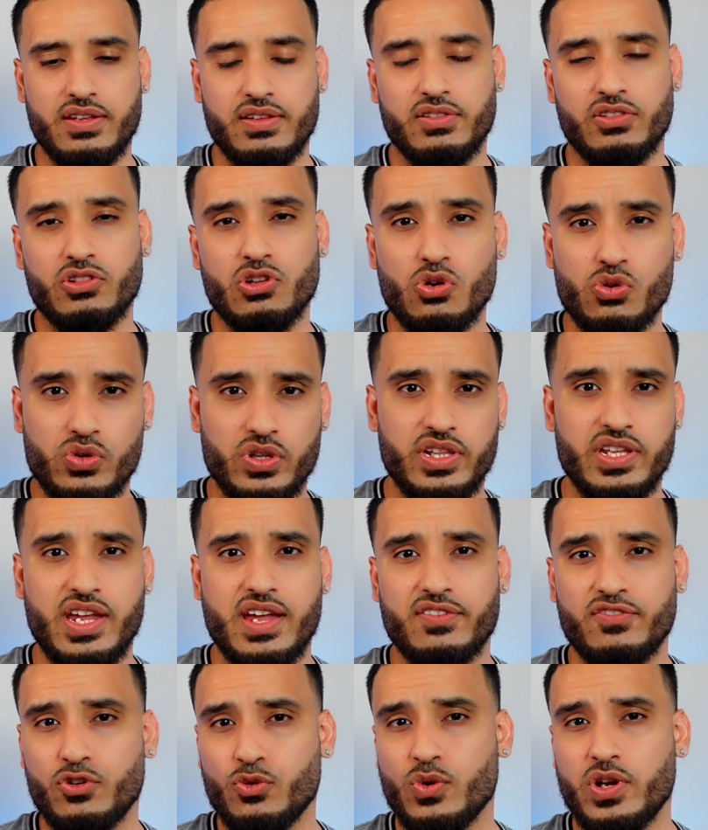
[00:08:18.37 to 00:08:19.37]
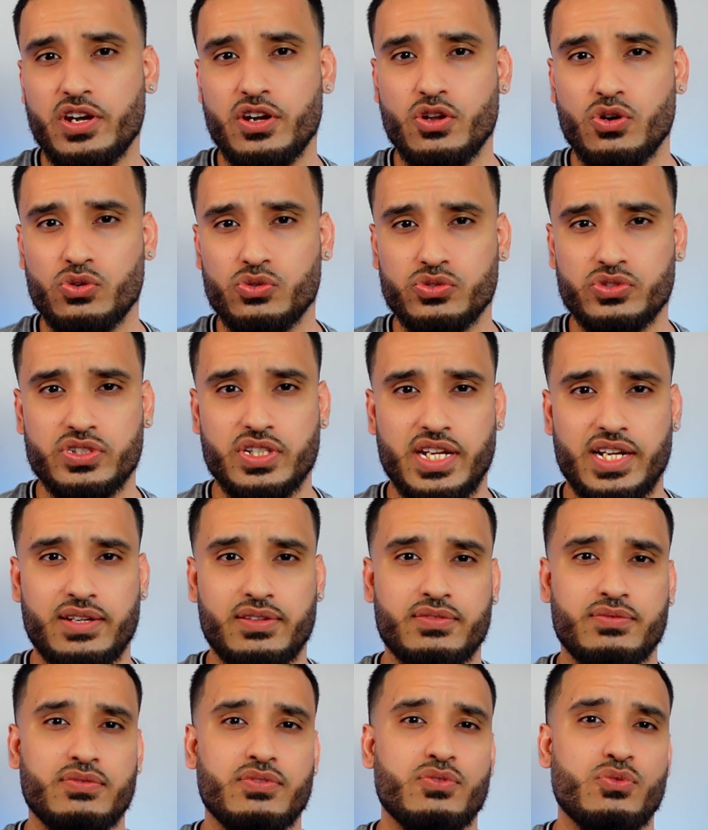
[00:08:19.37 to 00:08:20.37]
locally everyone knows like
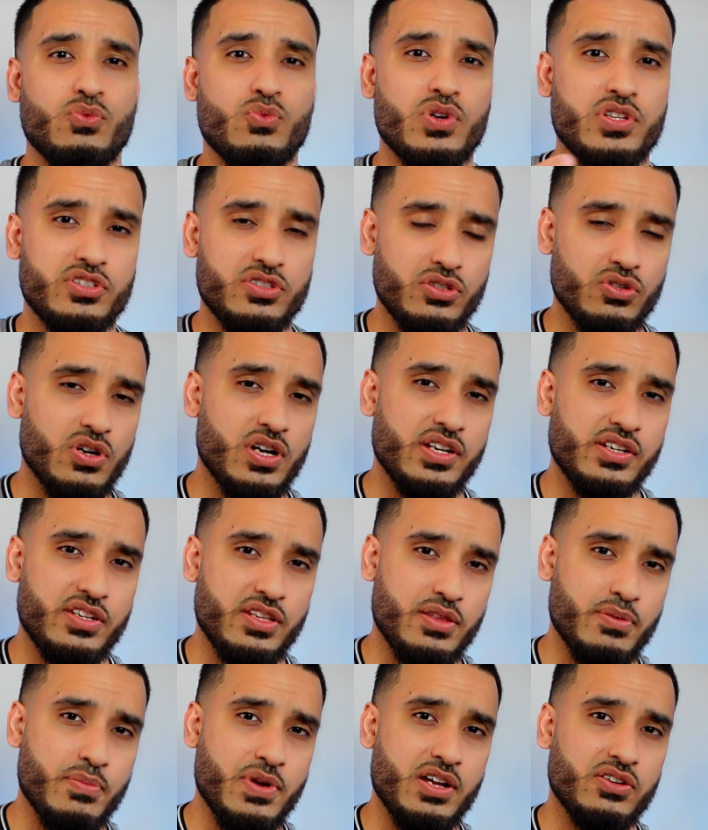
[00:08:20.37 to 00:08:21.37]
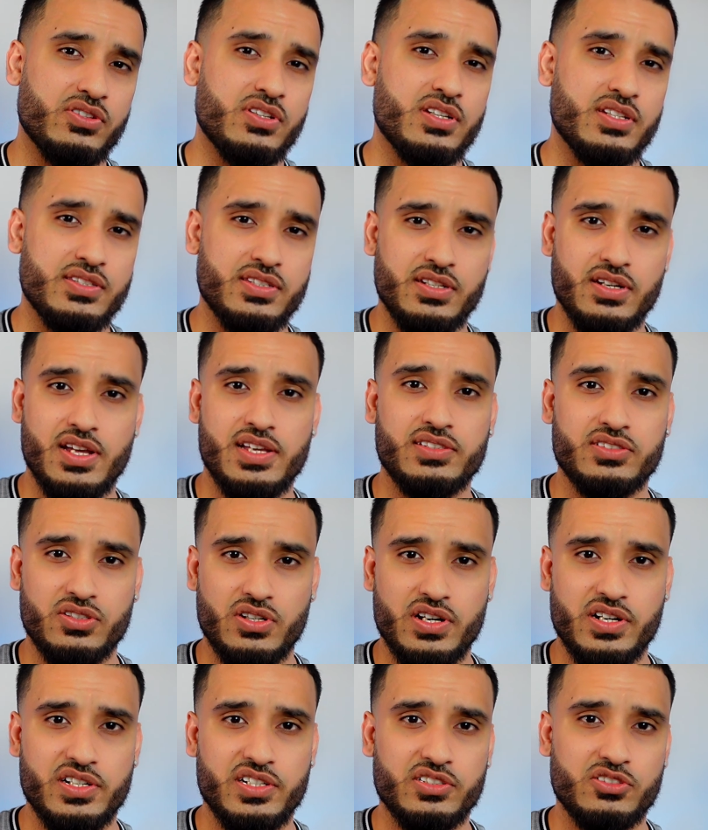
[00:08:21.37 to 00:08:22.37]
once you go onto the mountain, it's a nicer
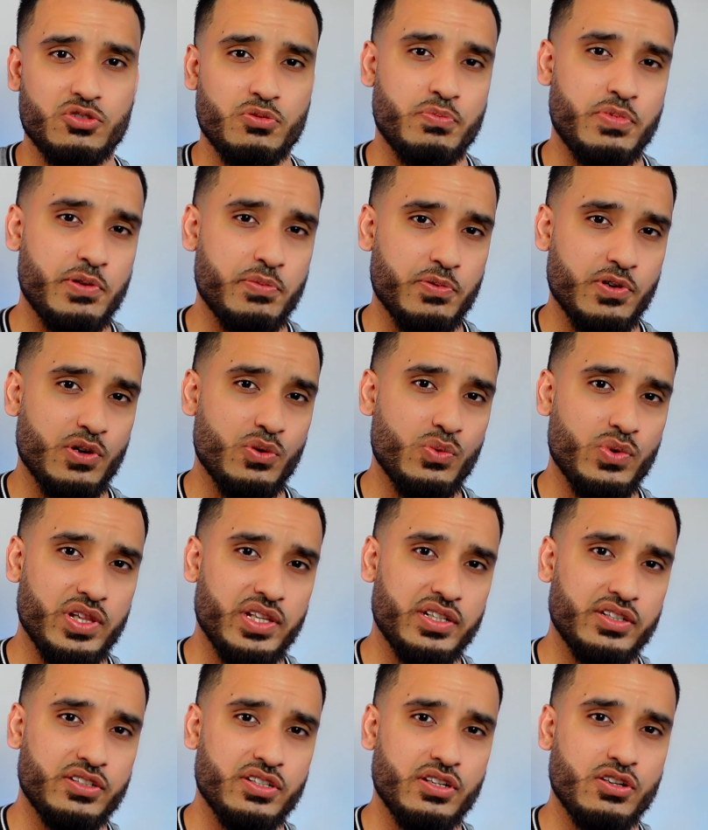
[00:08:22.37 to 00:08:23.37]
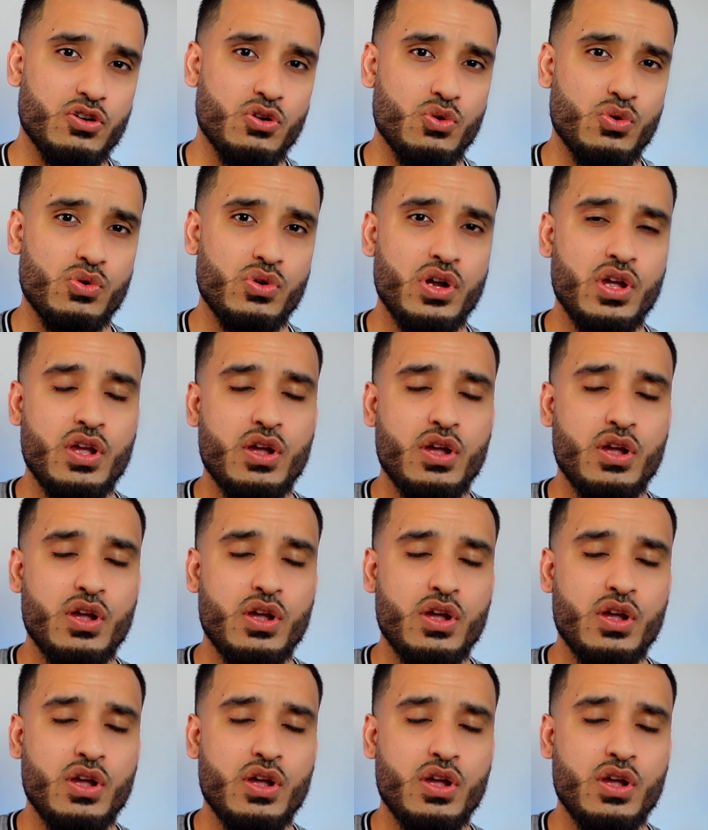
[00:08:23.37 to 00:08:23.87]
area, so people are willing to go